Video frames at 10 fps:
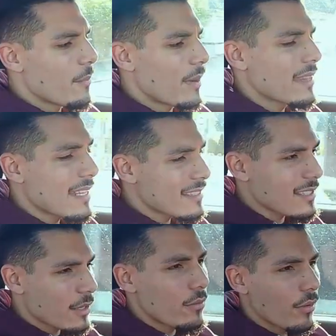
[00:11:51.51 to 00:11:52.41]
But that's
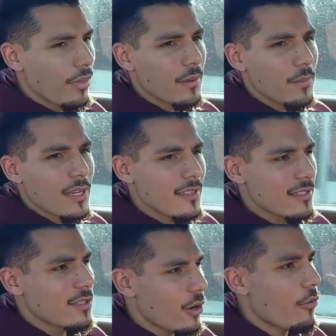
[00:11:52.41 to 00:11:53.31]
the cool thing,
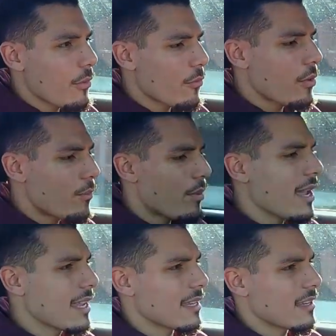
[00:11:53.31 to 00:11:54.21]
because you know it won't
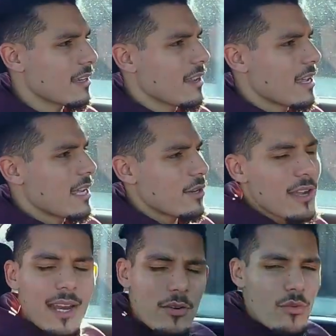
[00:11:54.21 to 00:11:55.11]
break. You
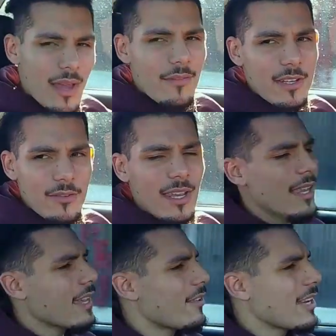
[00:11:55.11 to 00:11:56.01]
can rev it
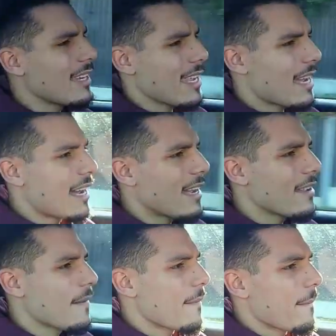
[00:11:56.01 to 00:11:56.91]
really
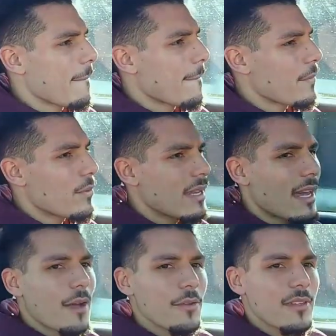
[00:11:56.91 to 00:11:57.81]
high
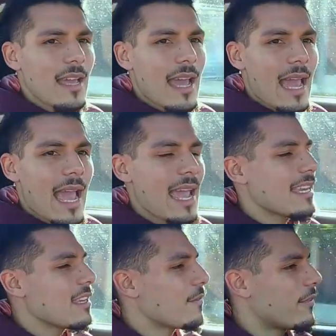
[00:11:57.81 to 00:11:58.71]
without
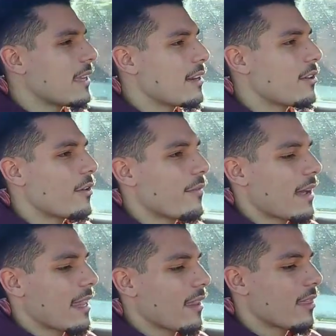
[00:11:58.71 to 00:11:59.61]
any fear of
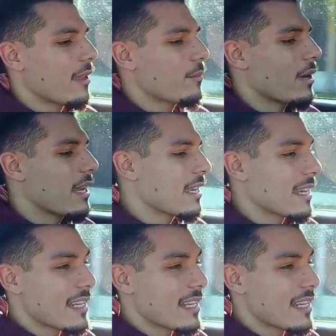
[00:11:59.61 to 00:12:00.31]
anything breaking.